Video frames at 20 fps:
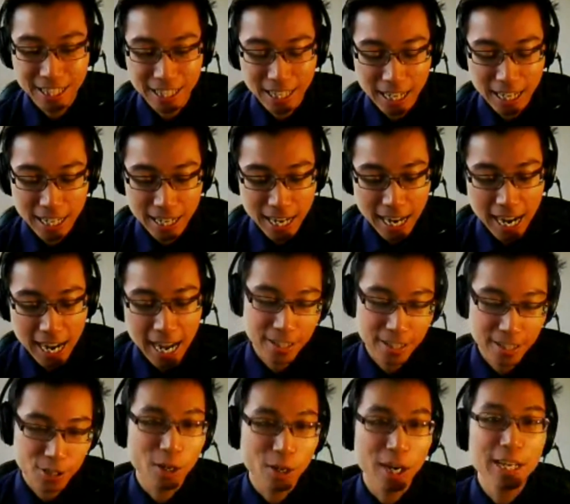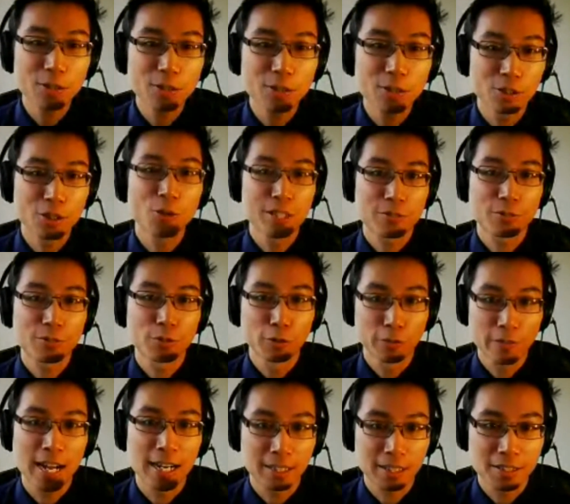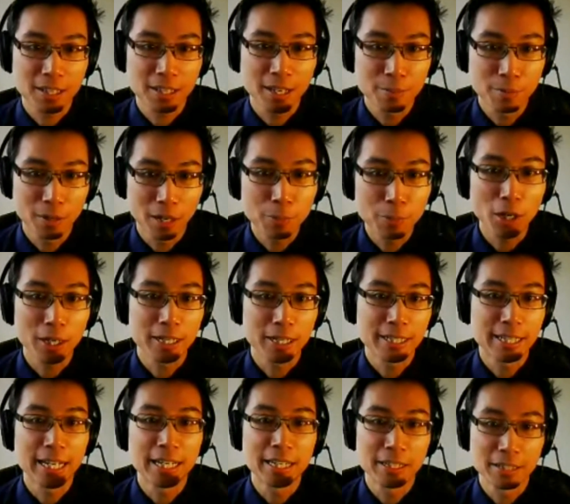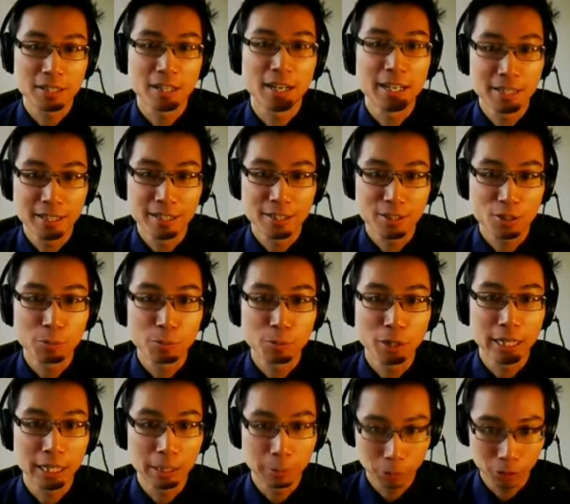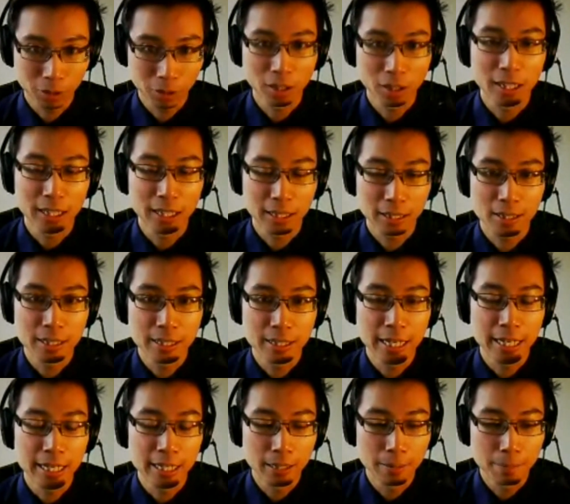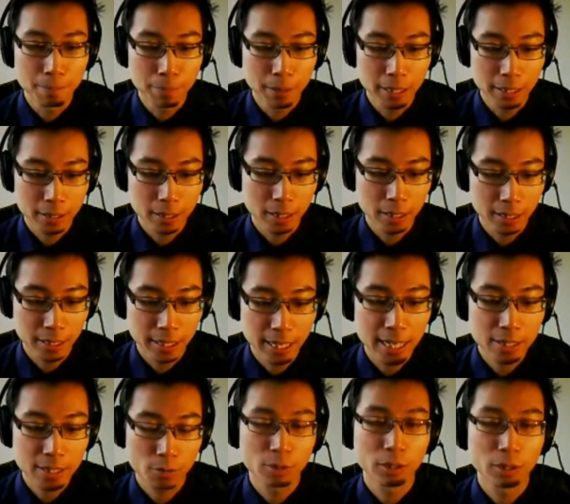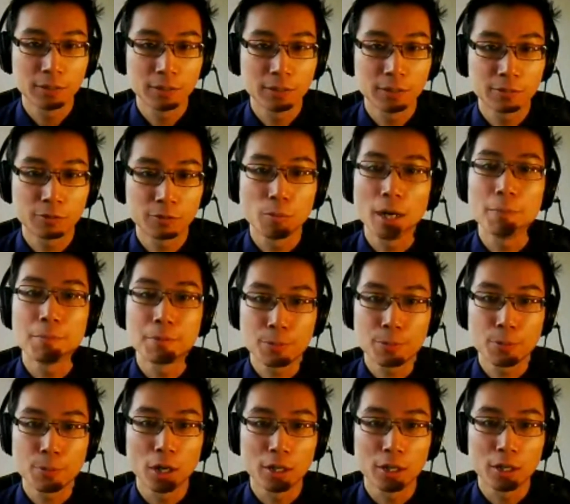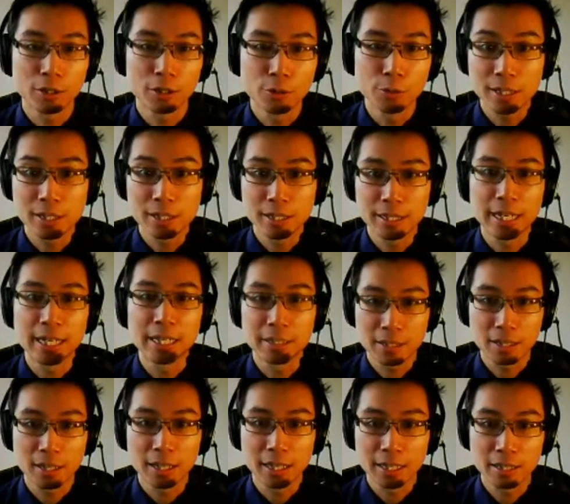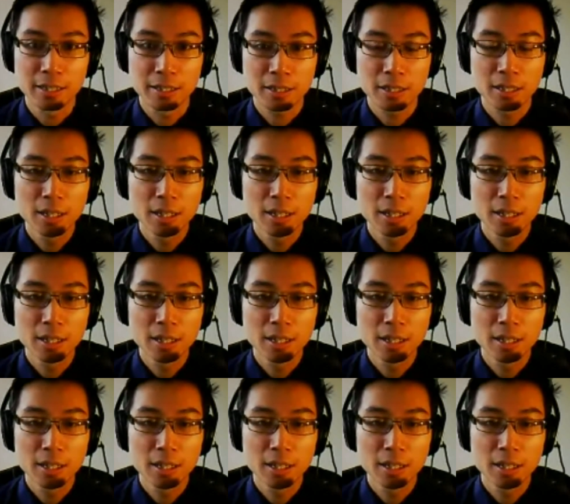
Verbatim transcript: uh, I so I don't know this for a fact because I'm I'm not a data scientist, so I'm not able to collect the data. But uh, Dan Zarella from HubSpot, who is a data scientist,